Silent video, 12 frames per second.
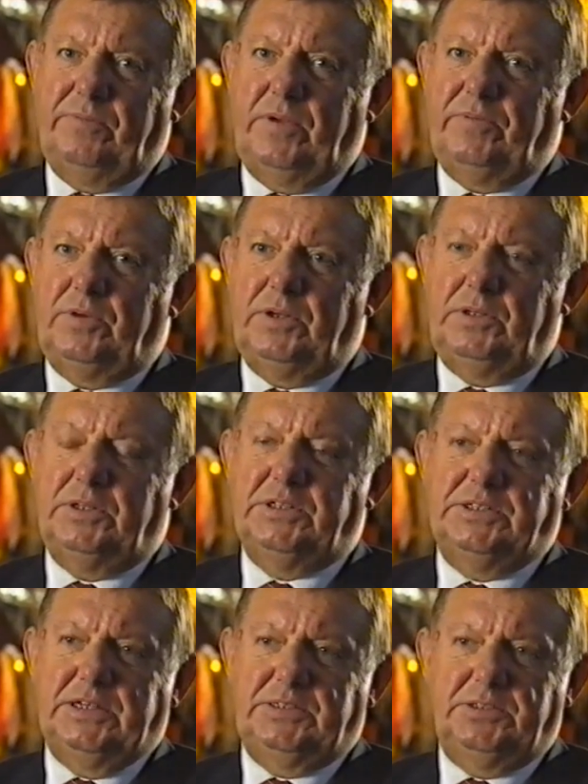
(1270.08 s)
I've never heard that
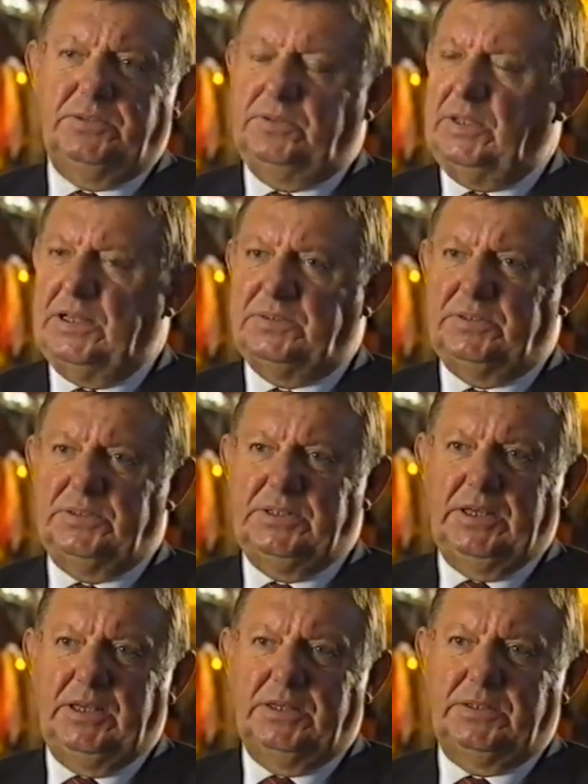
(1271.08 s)
he's had 2,000
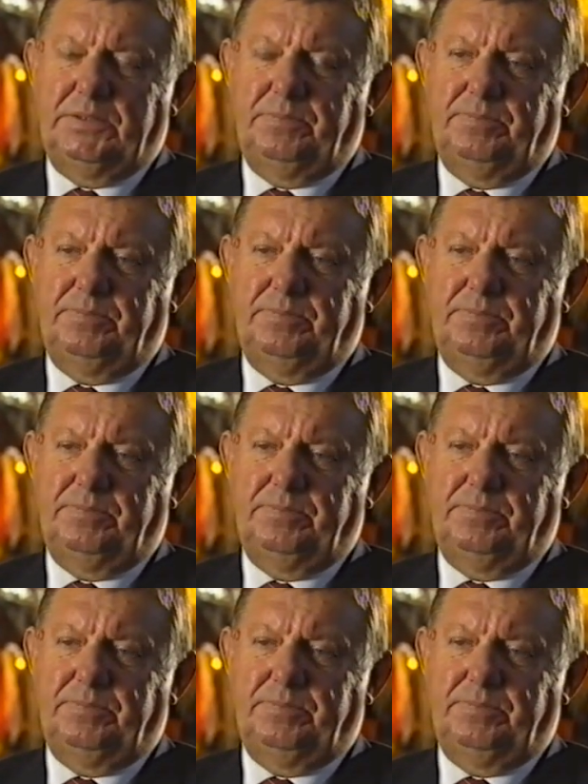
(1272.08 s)
tickets.